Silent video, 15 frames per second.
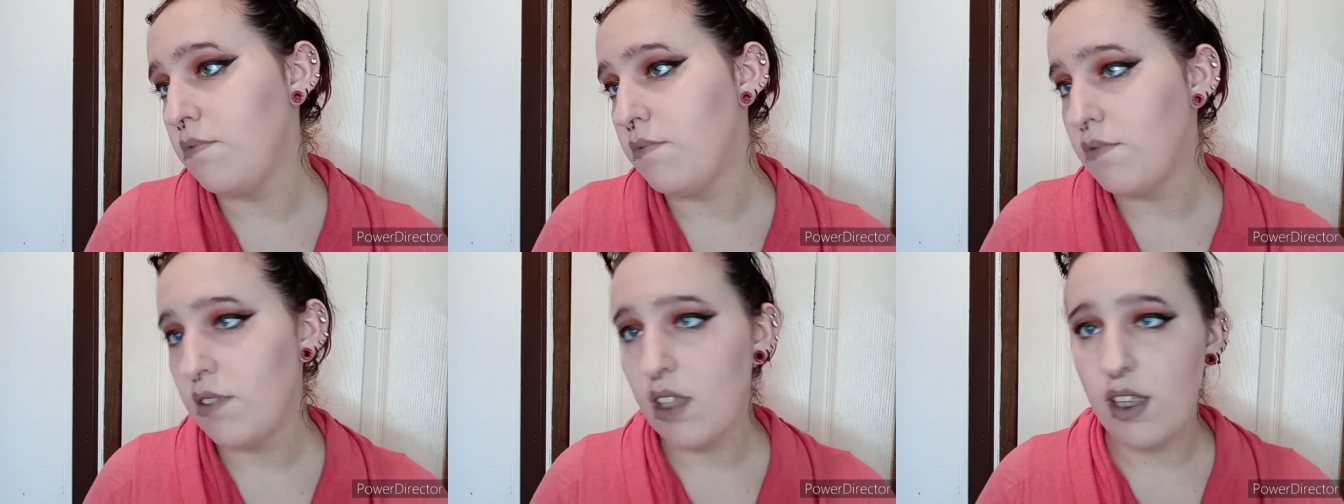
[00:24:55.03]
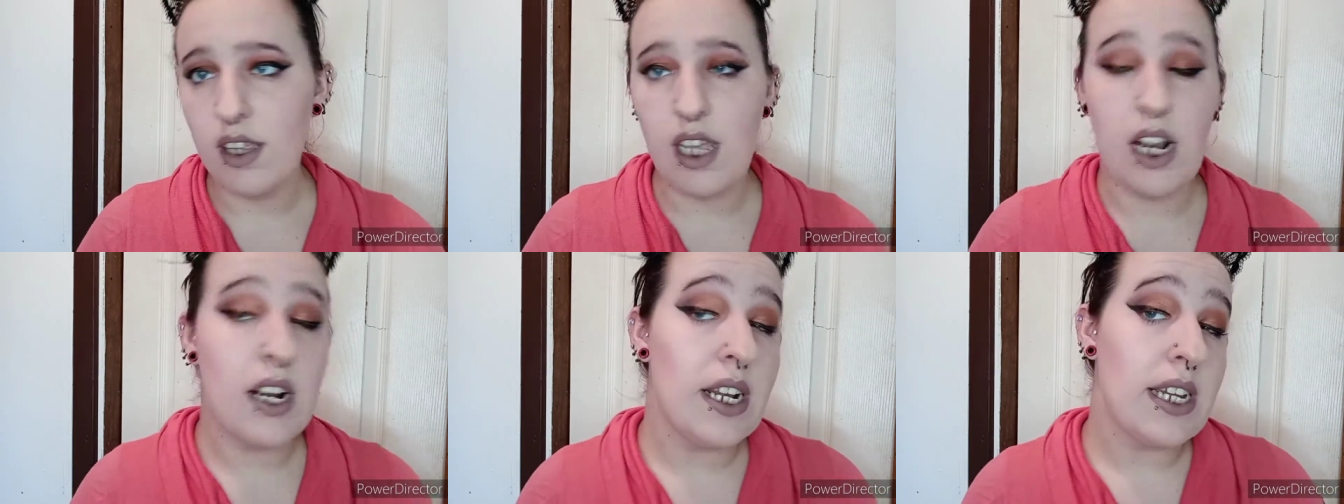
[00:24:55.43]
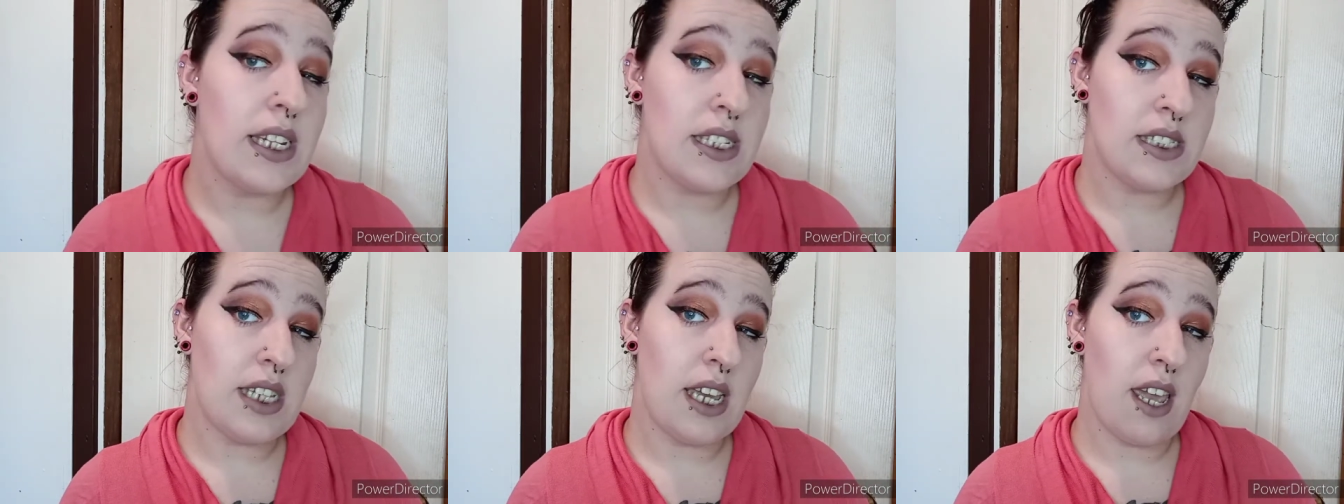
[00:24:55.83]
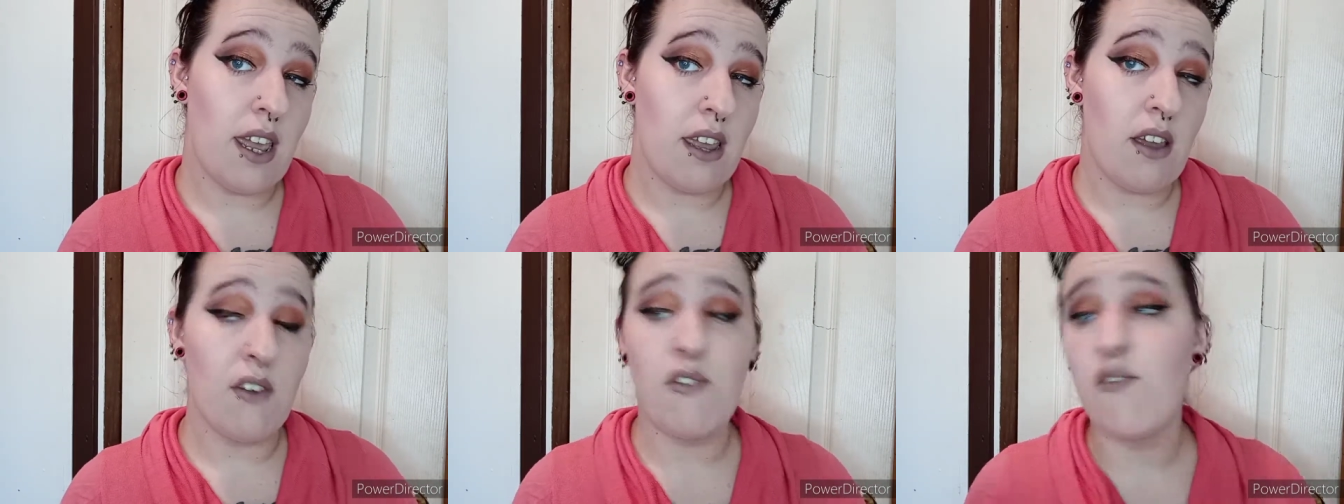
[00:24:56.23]
is a
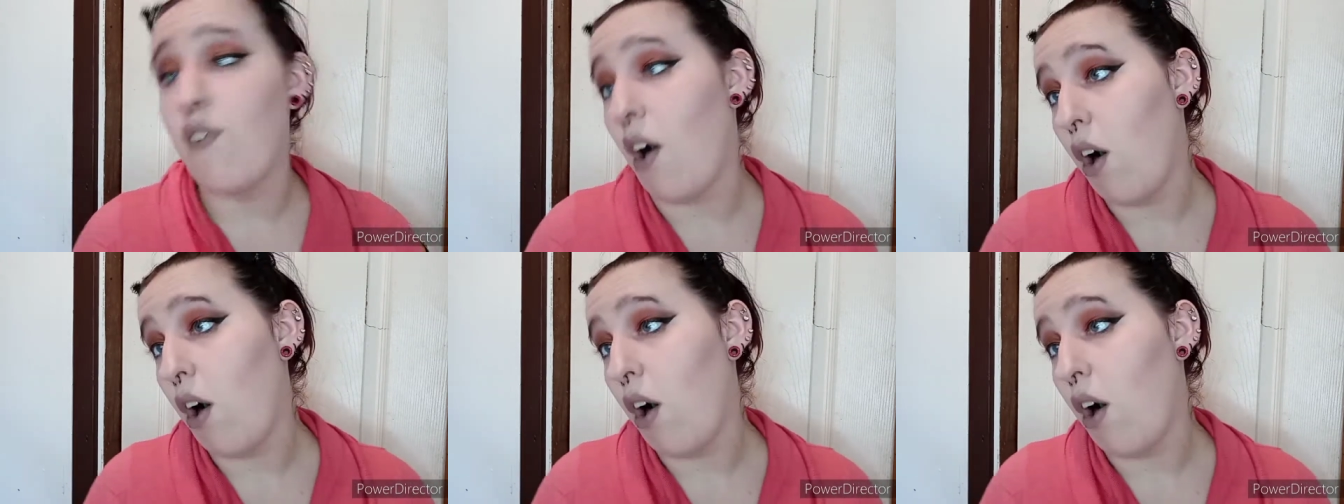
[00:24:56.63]
fall